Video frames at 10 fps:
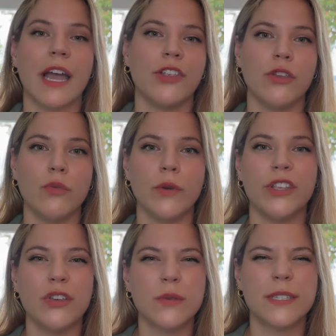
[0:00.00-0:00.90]
and you would
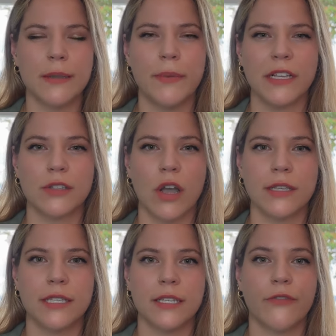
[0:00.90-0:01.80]
use dipping
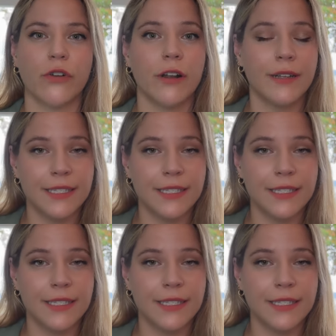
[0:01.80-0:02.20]
sauces for